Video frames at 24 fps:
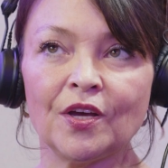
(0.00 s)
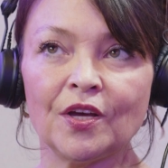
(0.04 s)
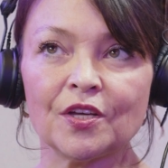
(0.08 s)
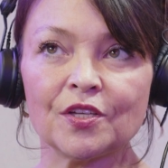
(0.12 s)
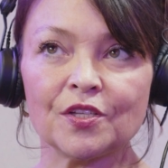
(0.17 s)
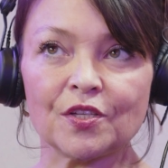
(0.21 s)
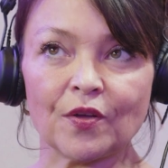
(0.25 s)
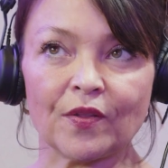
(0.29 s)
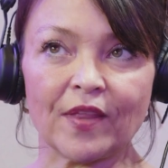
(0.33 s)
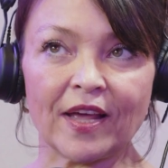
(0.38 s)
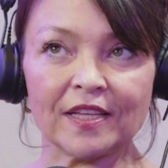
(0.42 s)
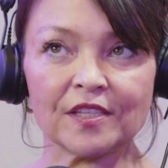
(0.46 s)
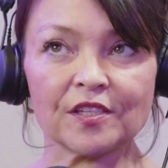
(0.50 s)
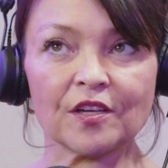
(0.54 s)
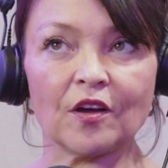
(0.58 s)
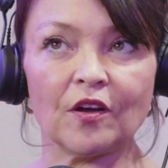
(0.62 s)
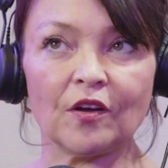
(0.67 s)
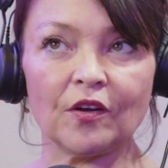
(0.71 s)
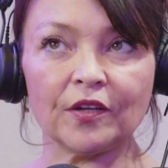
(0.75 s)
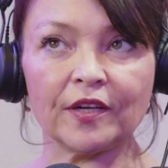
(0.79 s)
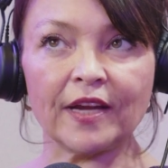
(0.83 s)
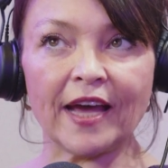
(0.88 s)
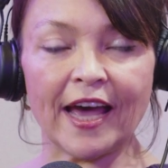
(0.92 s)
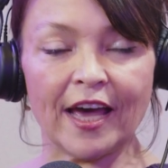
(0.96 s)
So that's
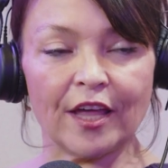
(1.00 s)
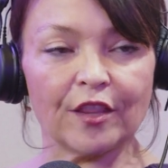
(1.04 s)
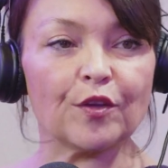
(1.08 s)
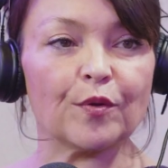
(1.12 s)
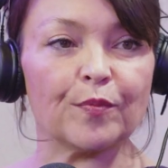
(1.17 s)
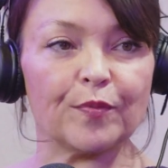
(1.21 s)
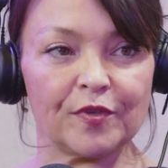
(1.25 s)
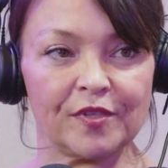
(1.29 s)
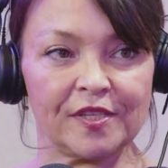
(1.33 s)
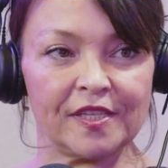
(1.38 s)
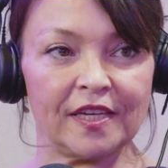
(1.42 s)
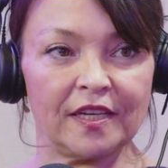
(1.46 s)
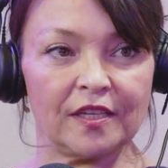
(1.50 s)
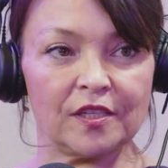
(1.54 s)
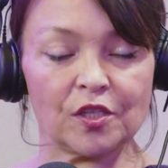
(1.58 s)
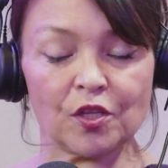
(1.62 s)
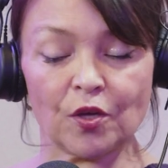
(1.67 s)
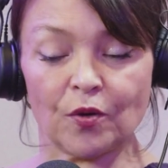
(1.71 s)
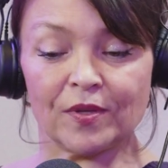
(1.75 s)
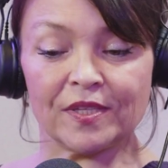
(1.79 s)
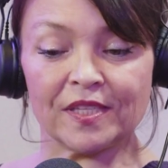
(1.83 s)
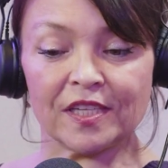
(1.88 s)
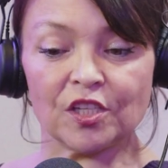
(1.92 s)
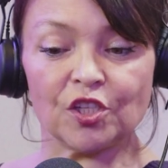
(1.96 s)
called Anthropocene.
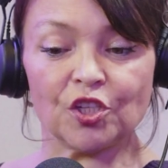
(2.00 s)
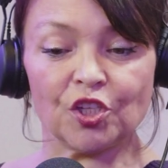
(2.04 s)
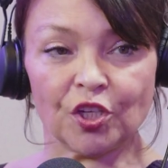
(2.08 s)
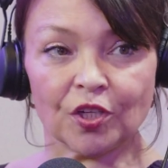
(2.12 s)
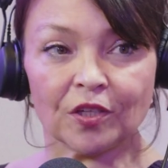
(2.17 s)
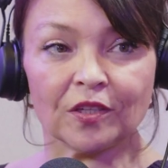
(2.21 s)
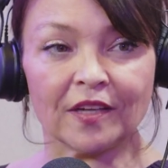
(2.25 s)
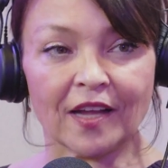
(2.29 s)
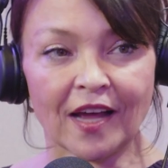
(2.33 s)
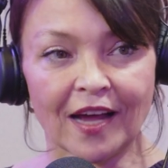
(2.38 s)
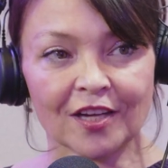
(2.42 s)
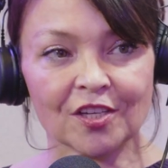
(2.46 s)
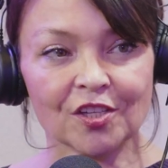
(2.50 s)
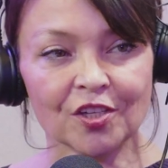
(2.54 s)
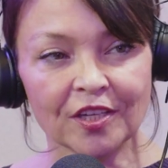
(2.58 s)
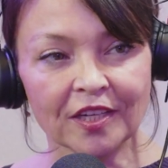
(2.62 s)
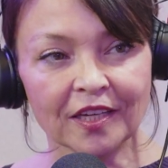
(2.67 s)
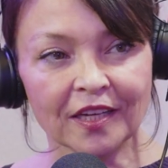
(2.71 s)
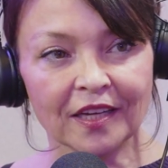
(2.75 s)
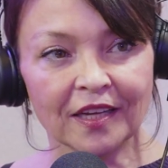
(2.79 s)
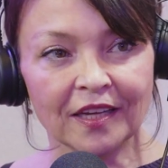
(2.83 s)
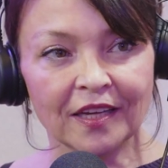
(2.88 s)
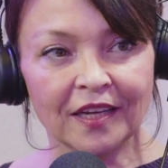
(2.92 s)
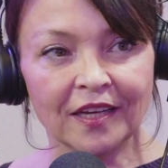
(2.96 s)
So it's a
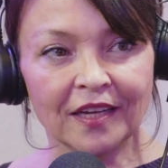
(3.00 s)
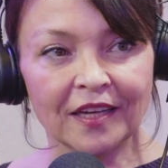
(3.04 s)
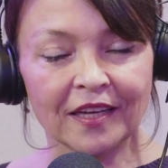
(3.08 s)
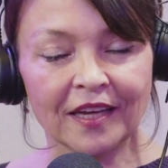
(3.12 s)
geologic,